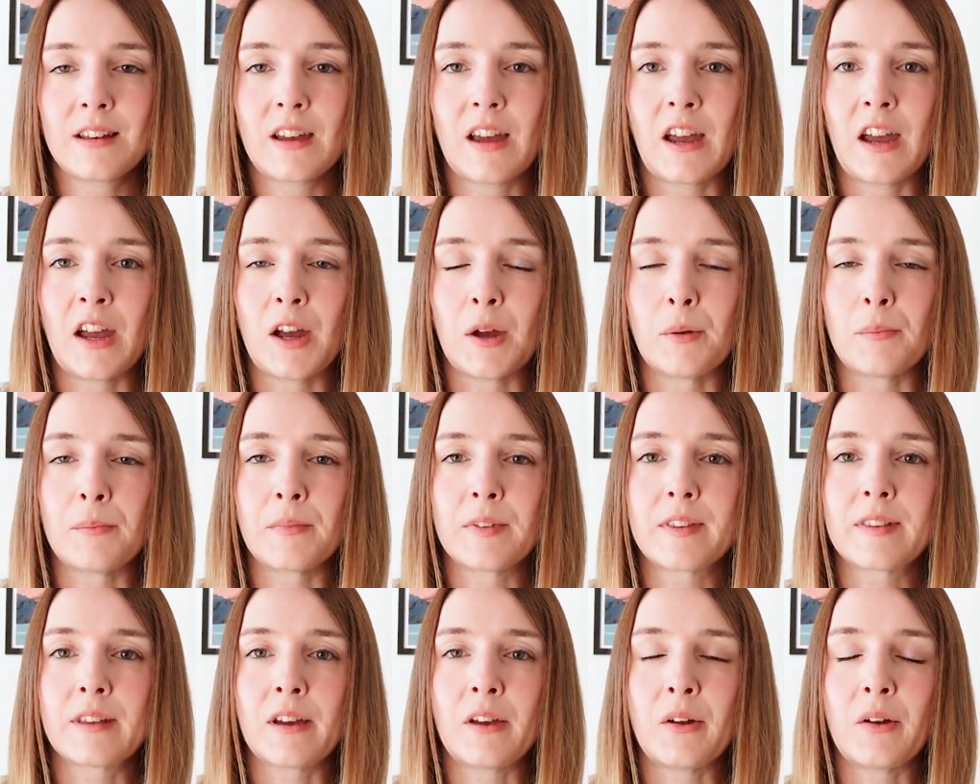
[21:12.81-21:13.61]

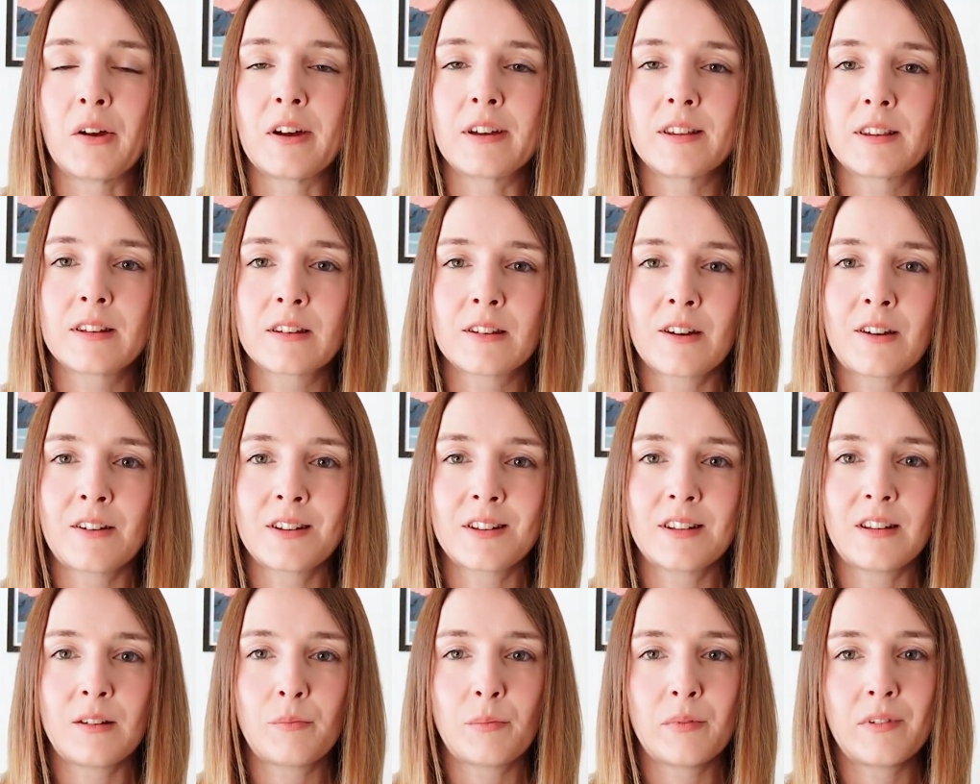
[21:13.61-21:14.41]
Um, so I
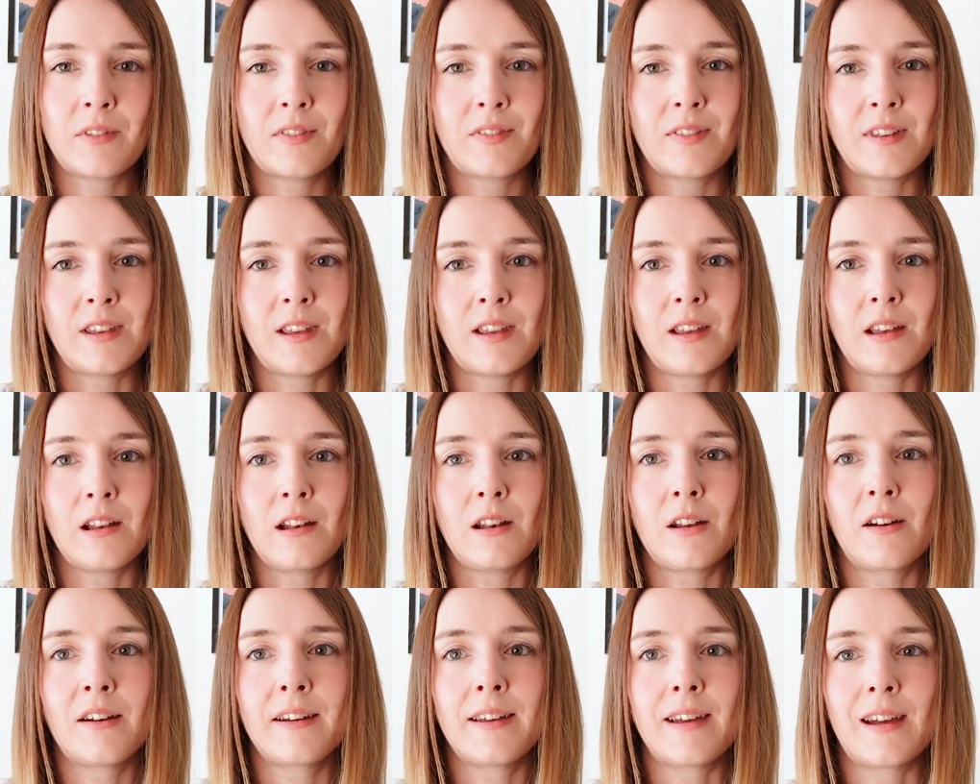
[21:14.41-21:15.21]
started with the
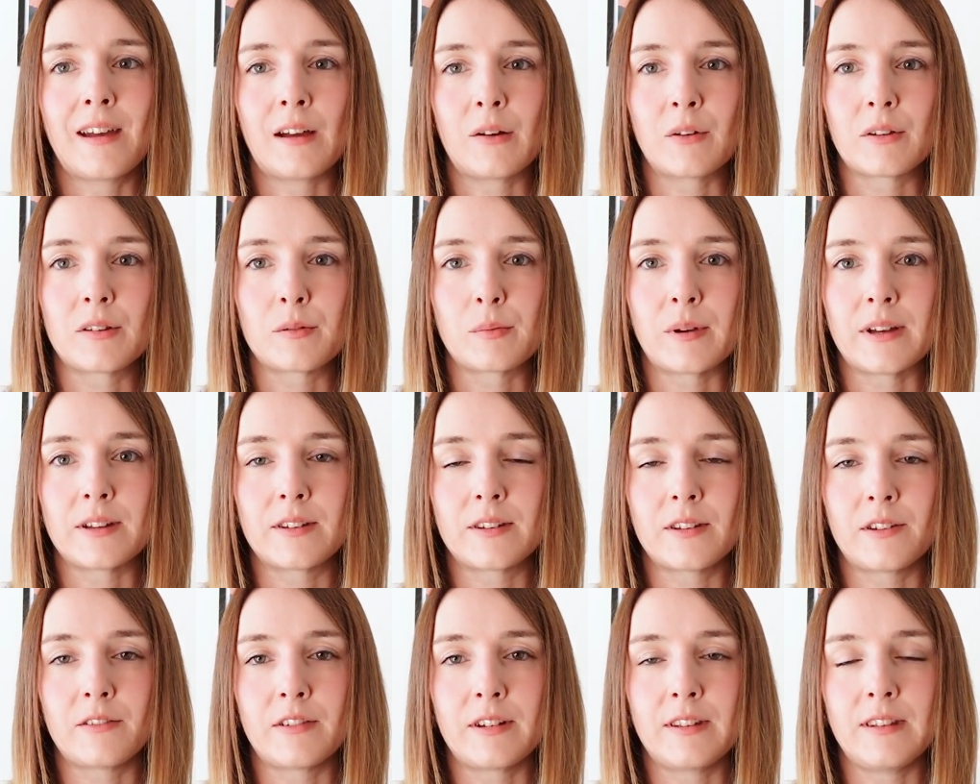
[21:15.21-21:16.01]
Lighthouse
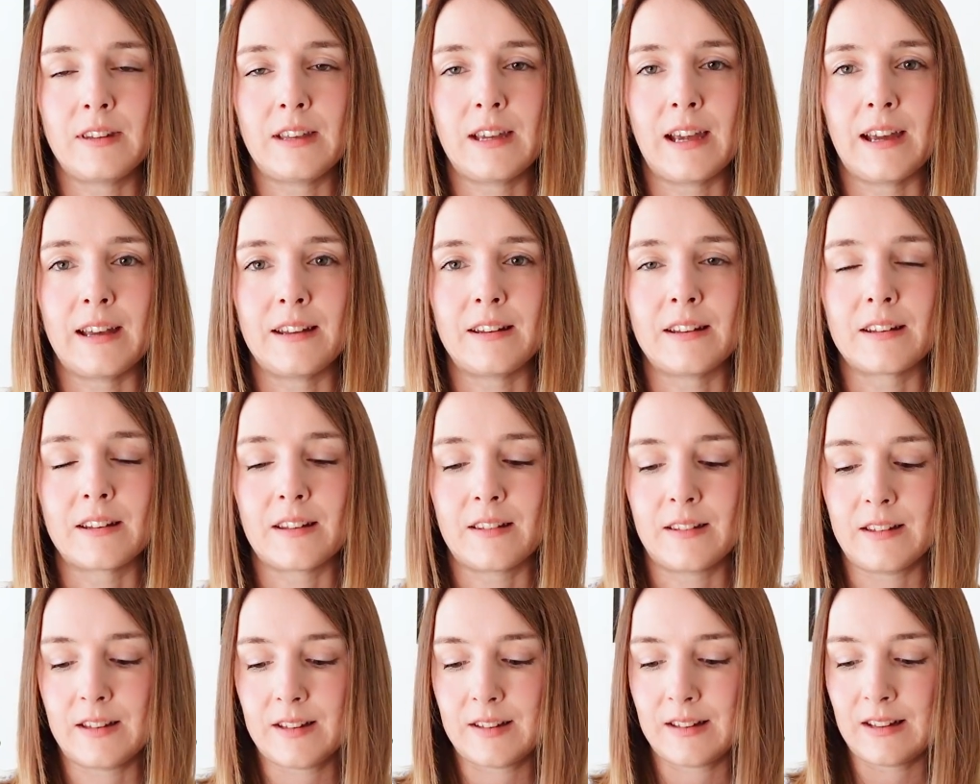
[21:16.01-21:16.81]
sweater in the end
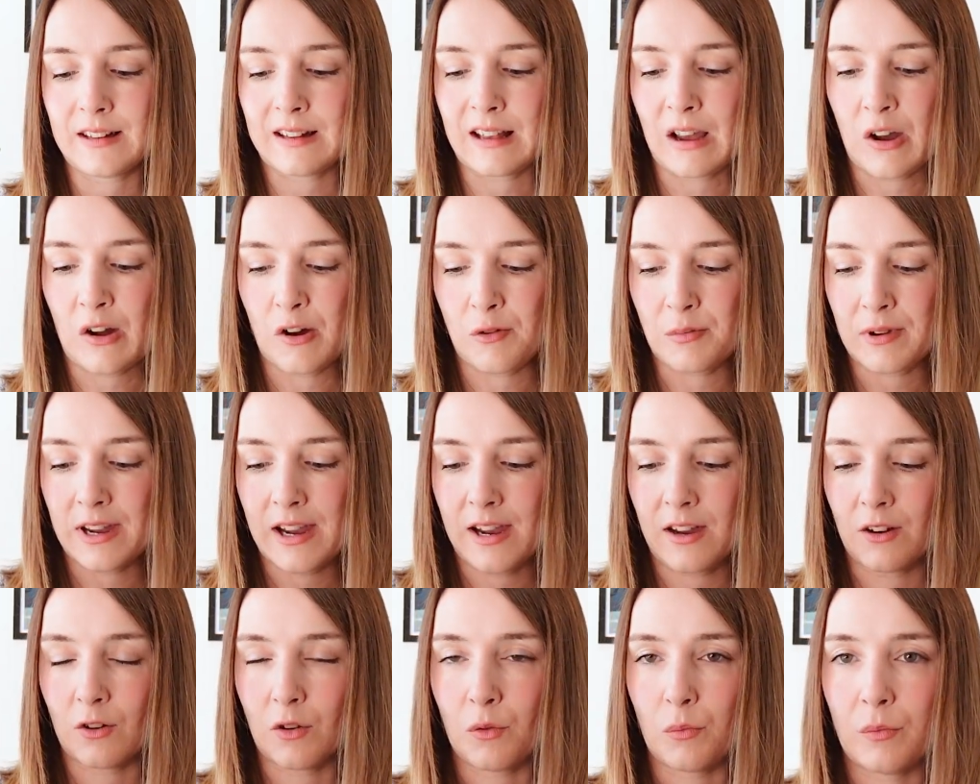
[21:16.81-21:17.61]
and this is how I'm
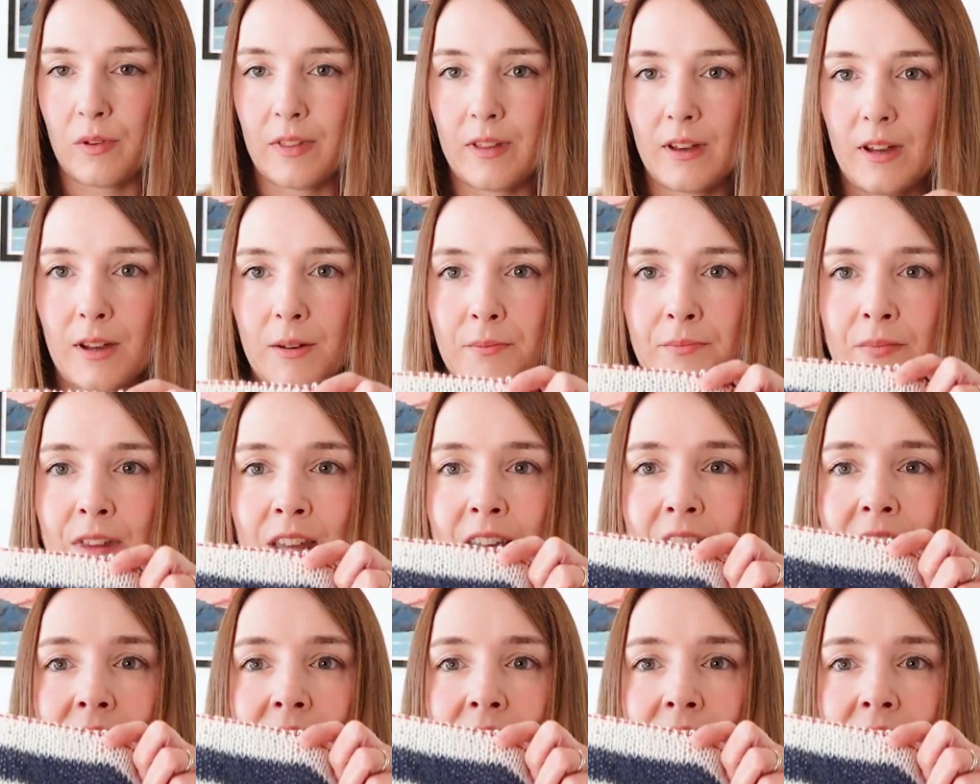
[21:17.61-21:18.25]
getting on with it.